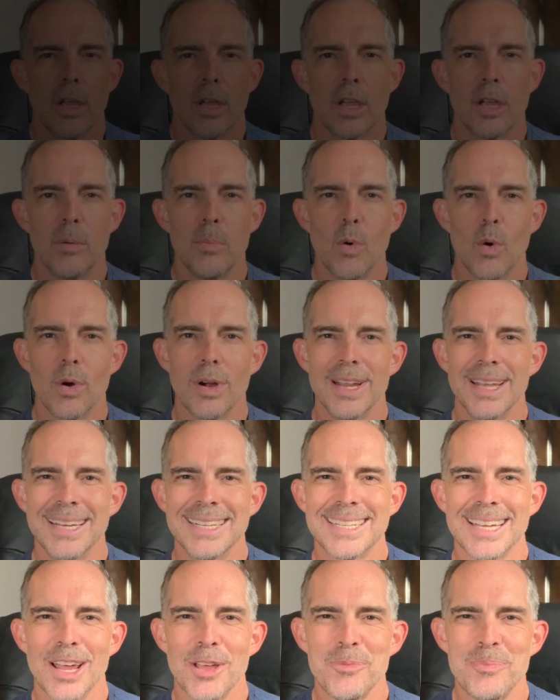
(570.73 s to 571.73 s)
Good morning,
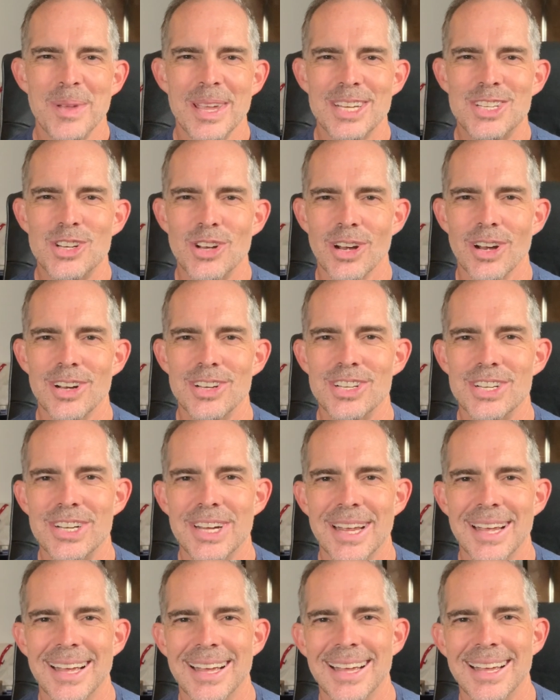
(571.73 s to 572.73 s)
South Bay Church.
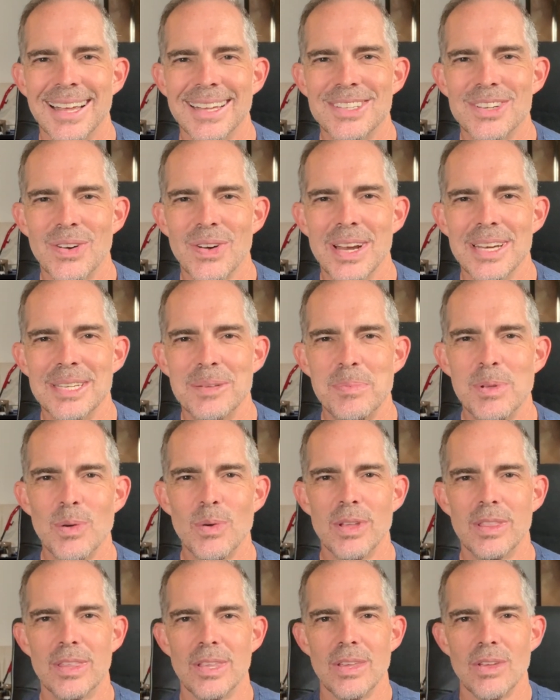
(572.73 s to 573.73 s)
It's great to be
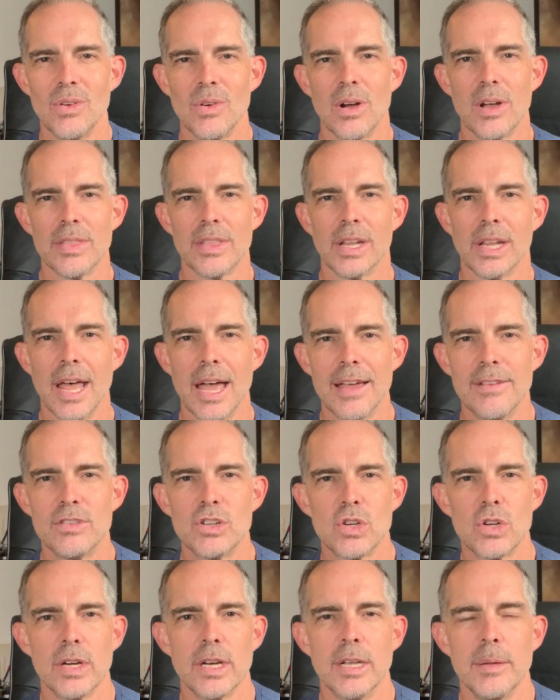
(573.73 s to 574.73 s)
with you on the live
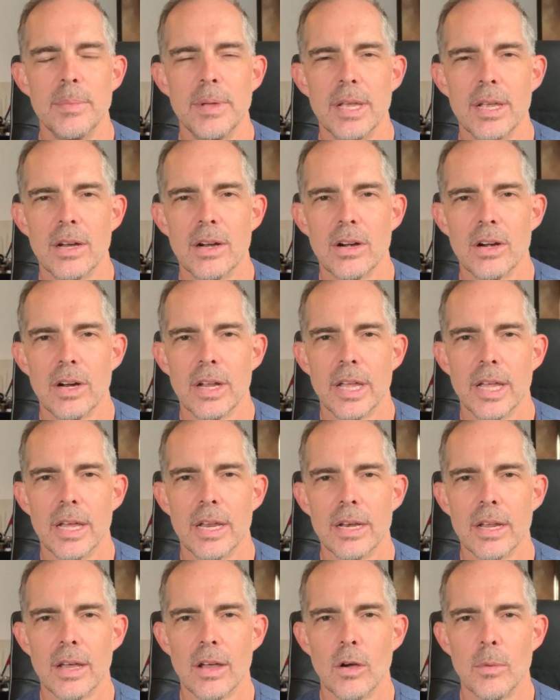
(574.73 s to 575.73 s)
stream here,
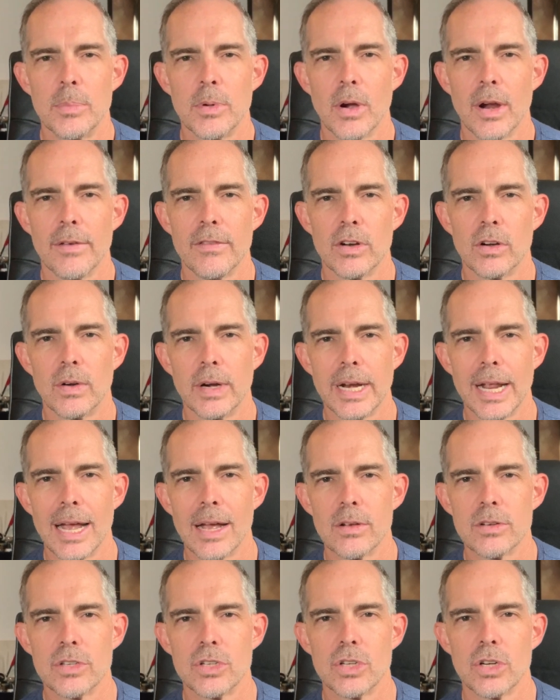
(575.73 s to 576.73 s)
and I hope you're having a great
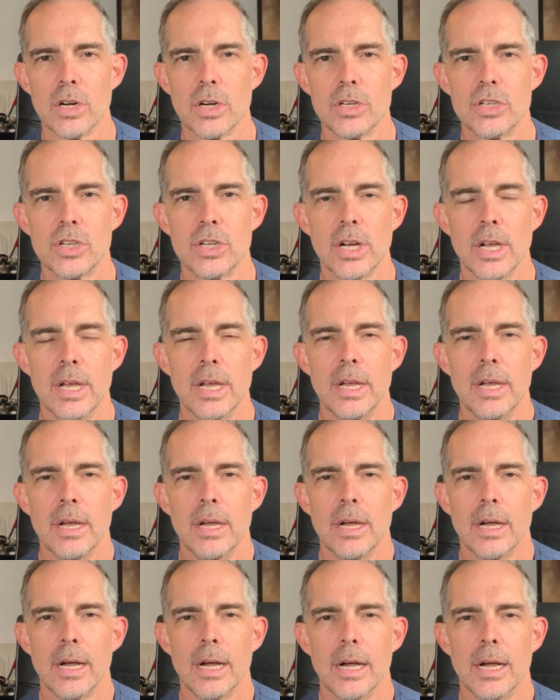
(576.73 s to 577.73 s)
house church.
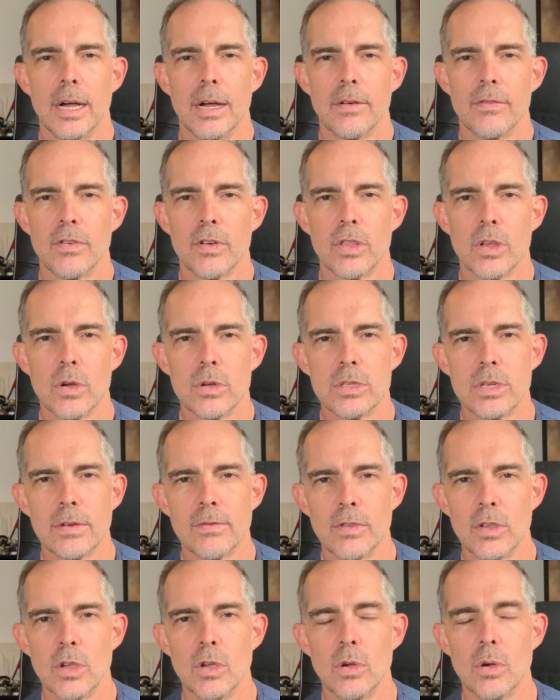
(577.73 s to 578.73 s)
For those of
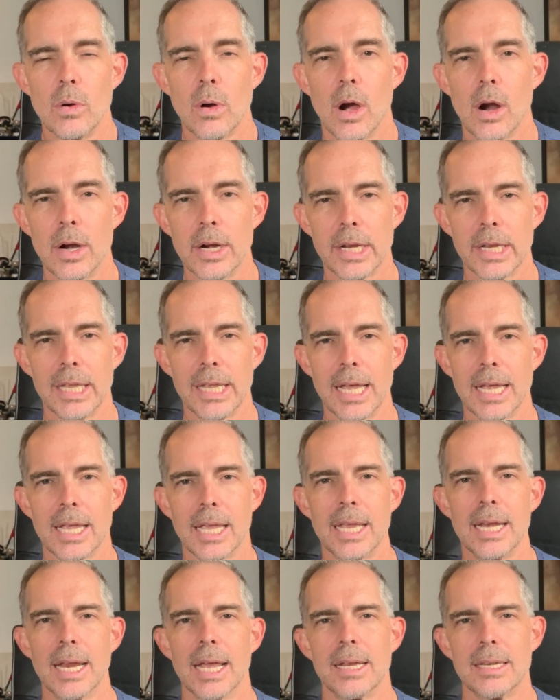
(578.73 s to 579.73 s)
you who aren't yet
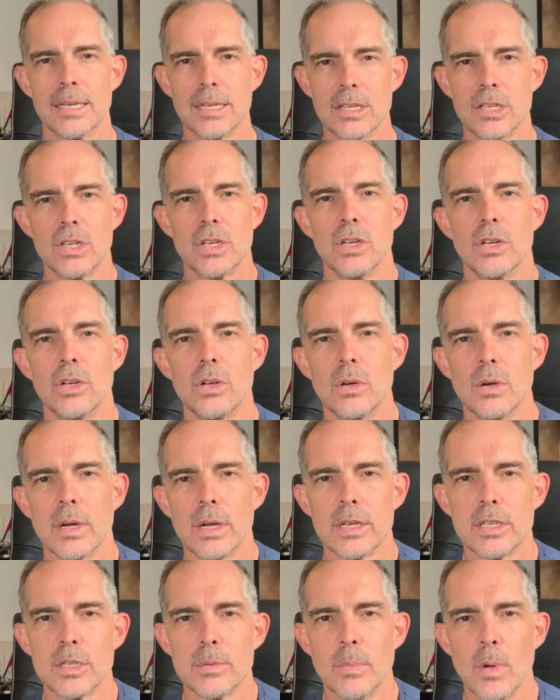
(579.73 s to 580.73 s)
connected to
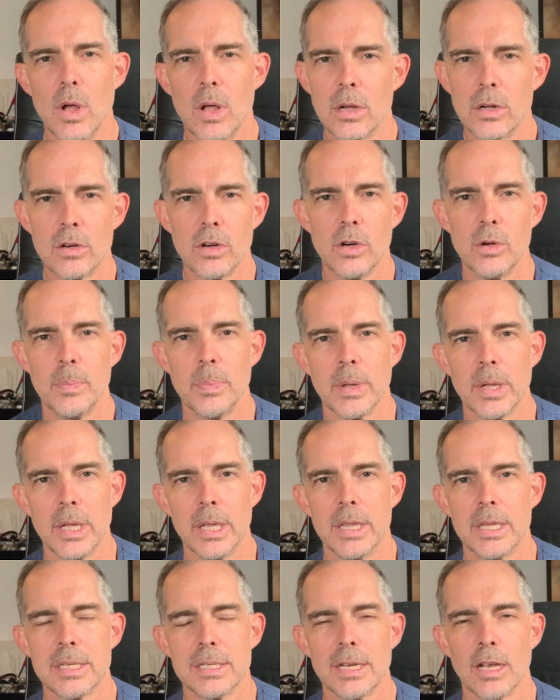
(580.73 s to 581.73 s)
a small group
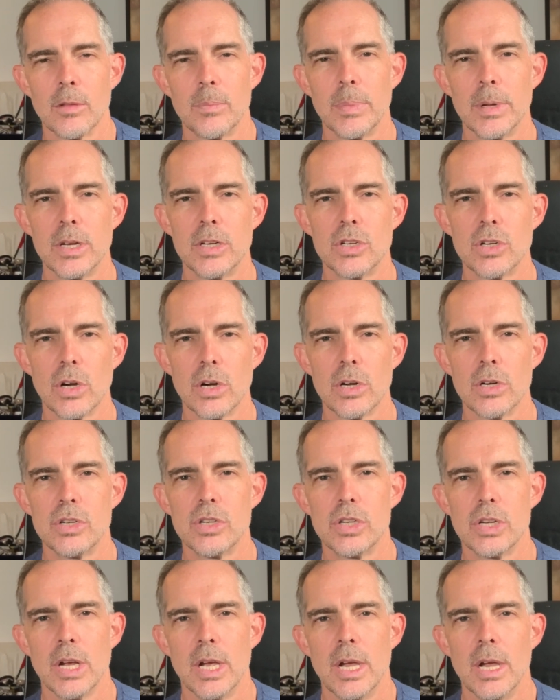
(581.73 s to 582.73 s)
in the South Bay
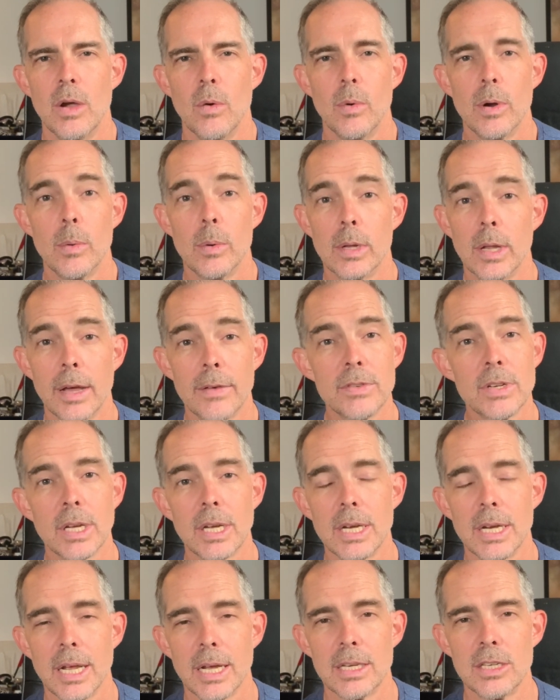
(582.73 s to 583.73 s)
Church, we would love to
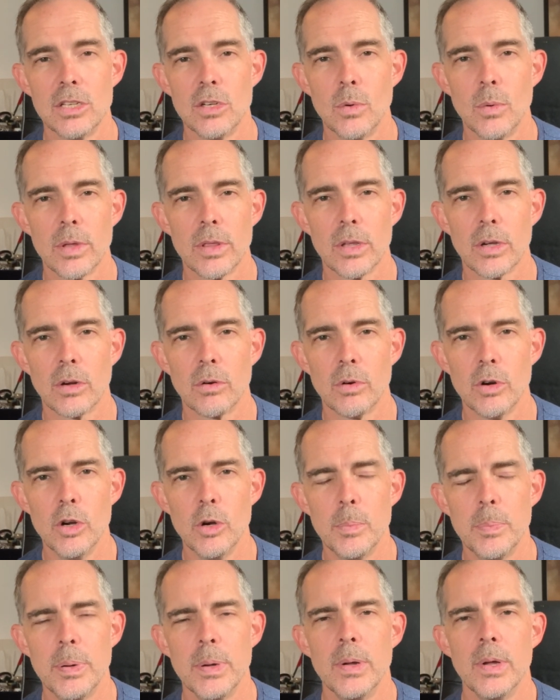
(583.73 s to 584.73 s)
connect you with a
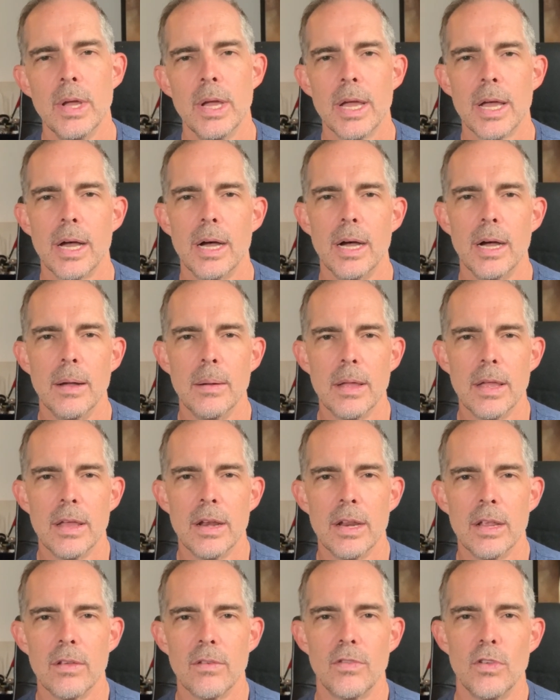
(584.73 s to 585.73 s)
group. And
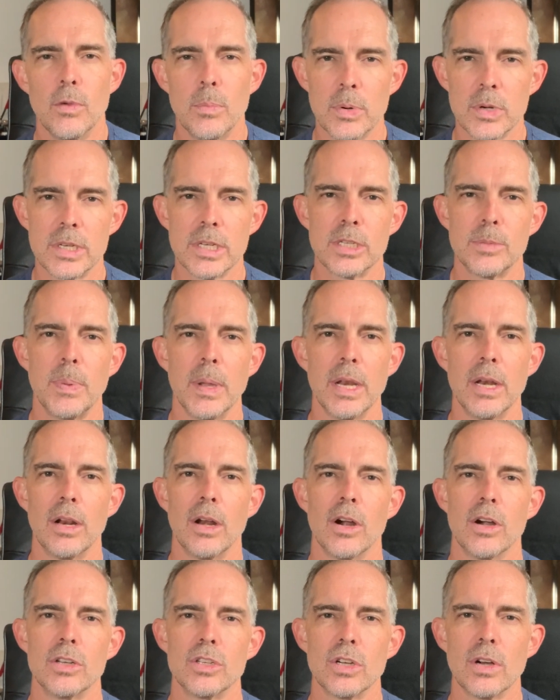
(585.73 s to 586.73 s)
if you participate in
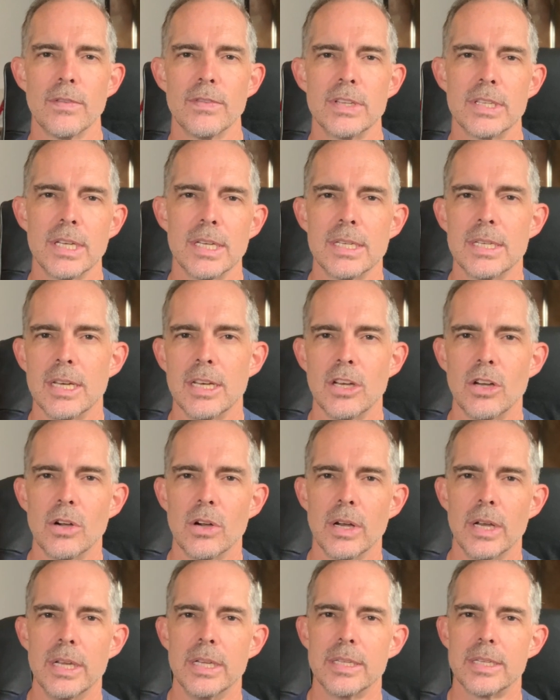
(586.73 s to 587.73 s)
our services and you're
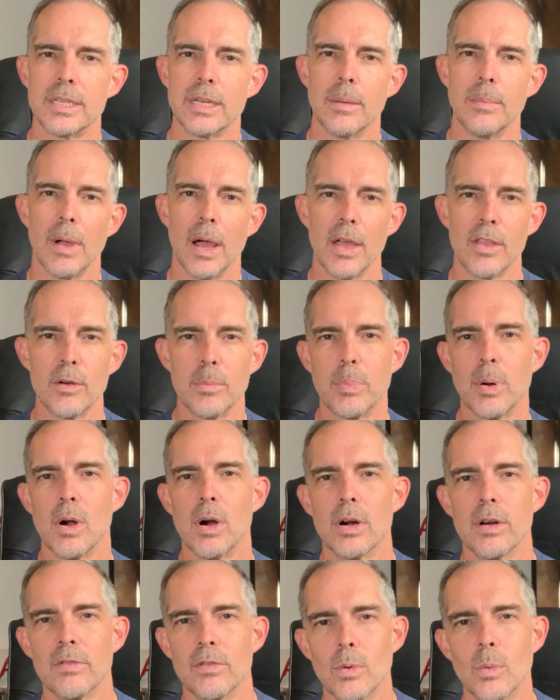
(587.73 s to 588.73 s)
in some other
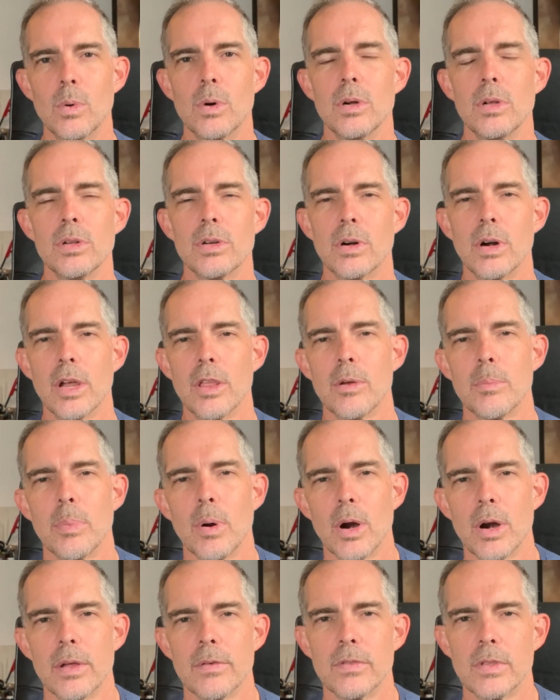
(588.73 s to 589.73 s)
part of the world or other
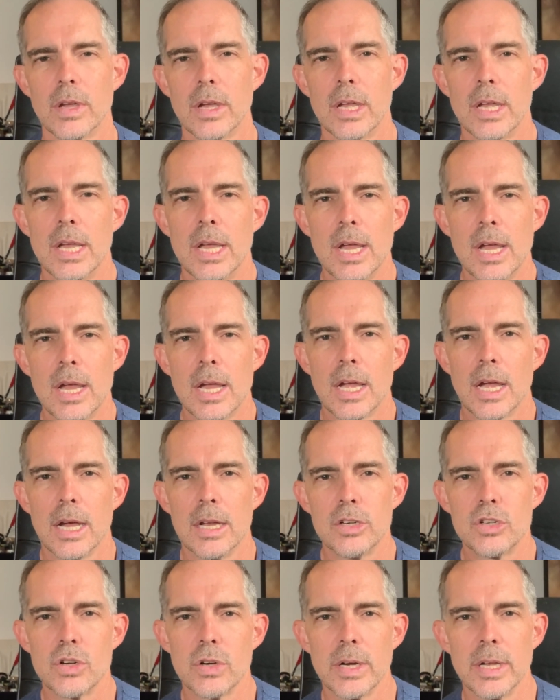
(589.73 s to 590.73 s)
part of the
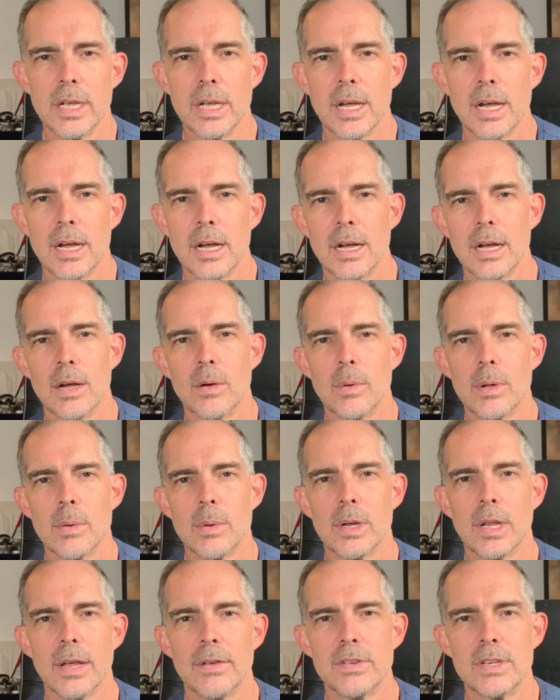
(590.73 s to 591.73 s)
country, we
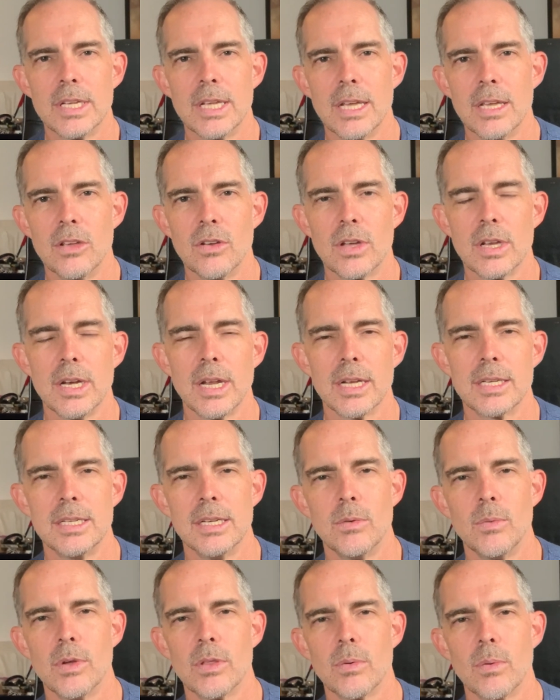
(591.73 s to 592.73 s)
would love to get you
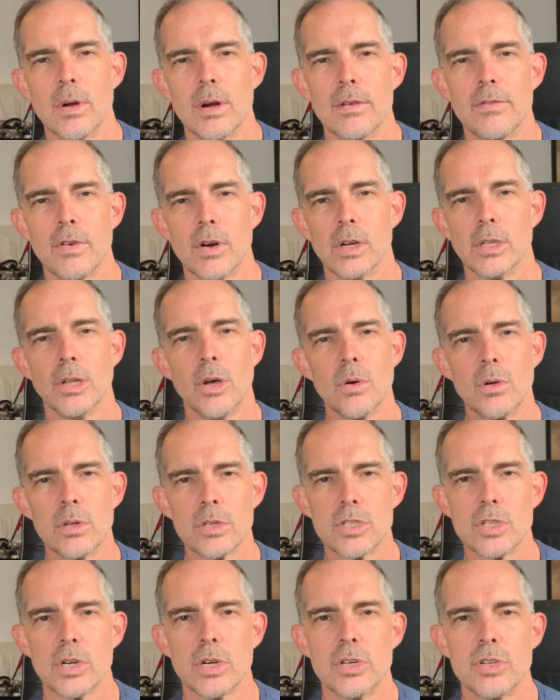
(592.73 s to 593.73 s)
connected with one of our local
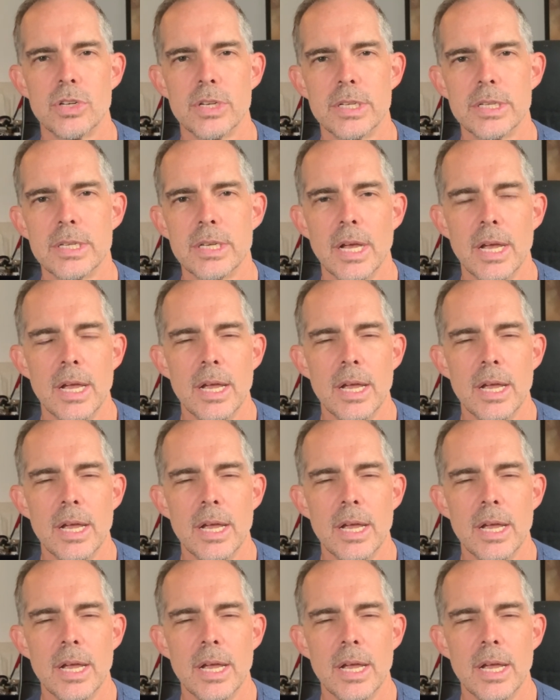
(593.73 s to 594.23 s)
churches